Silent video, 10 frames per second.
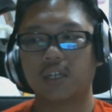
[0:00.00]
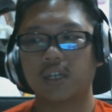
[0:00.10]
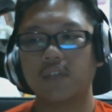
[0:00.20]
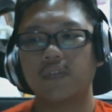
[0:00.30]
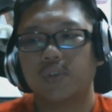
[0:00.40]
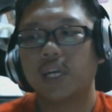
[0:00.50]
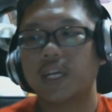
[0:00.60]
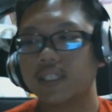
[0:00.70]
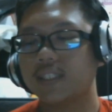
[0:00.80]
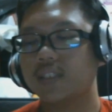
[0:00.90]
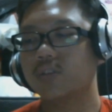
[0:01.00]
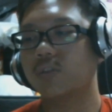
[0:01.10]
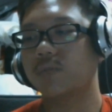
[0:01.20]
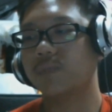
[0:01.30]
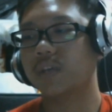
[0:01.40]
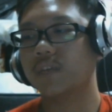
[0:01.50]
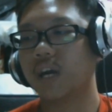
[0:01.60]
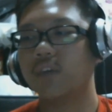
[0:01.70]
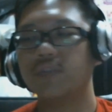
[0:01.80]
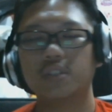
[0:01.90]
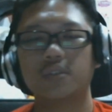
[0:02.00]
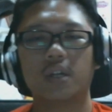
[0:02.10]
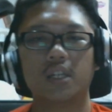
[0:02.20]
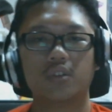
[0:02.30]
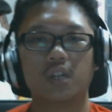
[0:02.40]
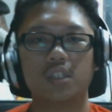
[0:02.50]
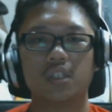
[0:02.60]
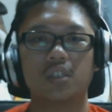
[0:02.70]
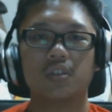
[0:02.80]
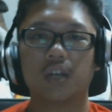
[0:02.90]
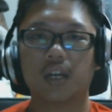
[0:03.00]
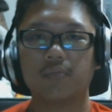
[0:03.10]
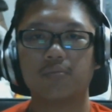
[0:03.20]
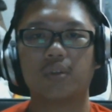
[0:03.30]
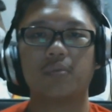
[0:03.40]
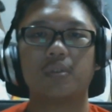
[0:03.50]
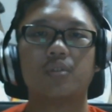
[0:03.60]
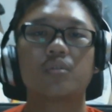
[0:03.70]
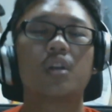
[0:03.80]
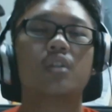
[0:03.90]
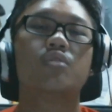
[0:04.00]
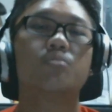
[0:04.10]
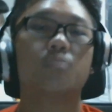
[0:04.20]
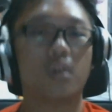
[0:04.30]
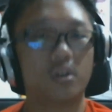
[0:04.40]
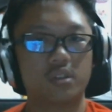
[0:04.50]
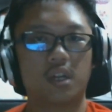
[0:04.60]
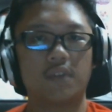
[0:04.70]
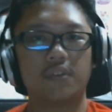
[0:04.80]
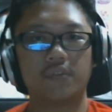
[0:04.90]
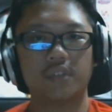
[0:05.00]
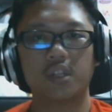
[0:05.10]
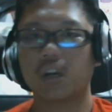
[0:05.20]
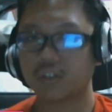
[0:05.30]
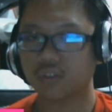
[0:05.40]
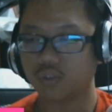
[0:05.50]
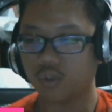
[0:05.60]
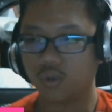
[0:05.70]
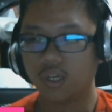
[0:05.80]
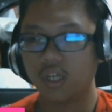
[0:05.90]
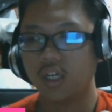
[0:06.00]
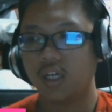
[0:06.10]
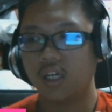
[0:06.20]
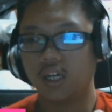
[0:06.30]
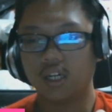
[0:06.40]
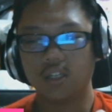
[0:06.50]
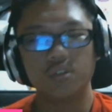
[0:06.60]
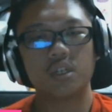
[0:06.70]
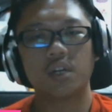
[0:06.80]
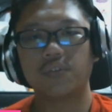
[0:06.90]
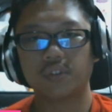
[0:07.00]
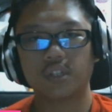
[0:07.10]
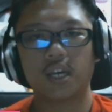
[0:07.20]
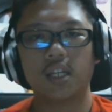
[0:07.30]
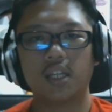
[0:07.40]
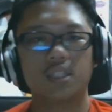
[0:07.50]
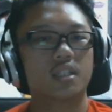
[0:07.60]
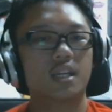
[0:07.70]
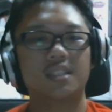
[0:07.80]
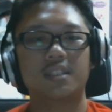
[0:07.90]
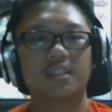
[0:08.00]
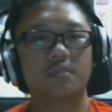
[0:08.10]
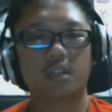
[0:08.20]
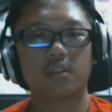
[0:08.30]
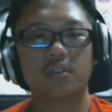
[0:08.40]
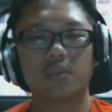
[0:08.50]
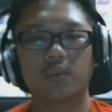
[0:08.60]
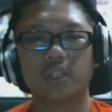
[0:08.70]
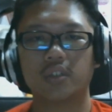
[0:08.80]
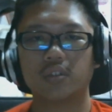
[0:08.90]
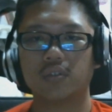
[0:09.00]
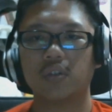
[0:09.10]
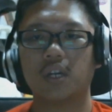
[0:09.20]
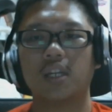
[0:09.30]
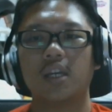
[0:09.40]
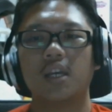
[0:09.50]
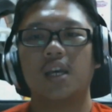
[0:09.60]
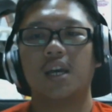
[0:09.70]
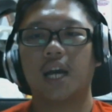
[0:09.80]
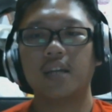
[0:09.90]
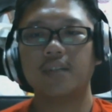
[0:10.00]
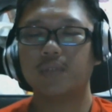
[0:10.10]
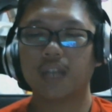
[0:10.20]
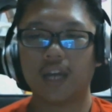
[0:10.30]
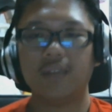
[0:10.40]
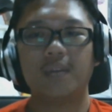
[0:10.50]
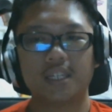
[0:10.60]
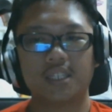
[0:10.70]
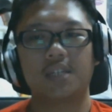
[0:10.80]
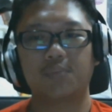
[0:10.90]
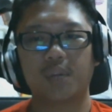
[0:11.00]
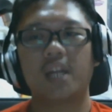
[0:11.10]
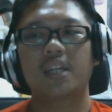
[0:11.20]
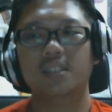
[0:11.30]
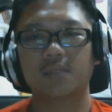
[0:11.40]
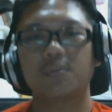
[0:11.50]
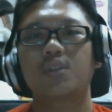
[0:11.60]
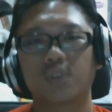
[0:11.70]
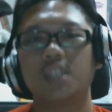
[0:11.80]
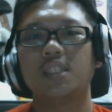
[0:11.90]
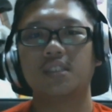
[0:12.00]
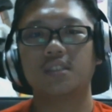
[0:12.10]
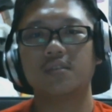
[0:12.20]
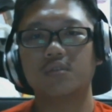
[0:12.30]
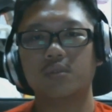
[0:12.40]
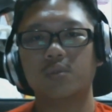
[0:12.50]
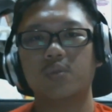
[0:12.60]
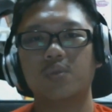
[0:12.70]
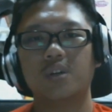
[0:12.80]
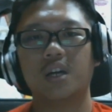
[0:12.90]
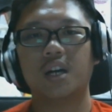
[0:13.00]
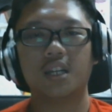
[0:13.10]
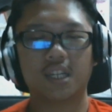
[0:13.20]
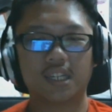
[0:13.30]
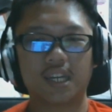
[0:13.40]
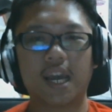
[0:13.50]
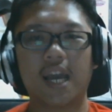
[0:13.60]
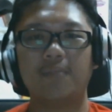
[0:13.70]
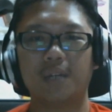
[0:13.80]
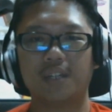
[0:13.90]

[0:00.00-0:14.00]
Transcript: If you guys, you know, if after I graduate, you know, I'm probably gonna do more travel vlogs, so look out for that. Like, that's something I really wanna do, and I'm actually planning something crazy to do, like, at my